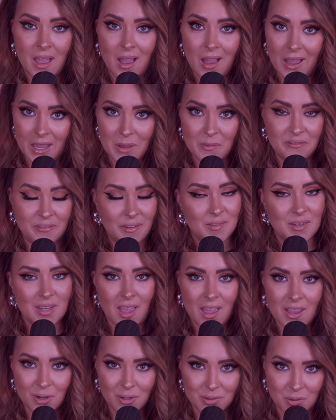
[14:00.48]
I am
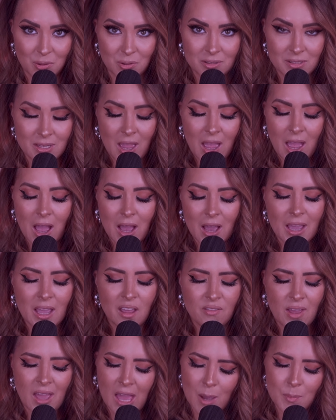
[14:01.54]
58 years old. I
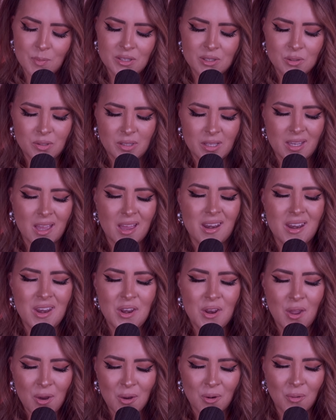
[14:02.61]
have absolutely
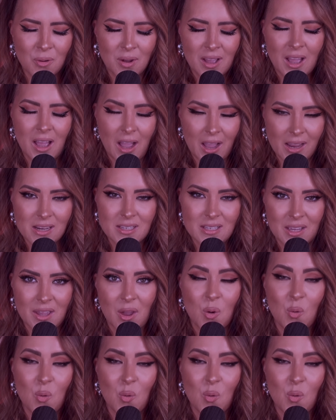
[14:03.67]
no idea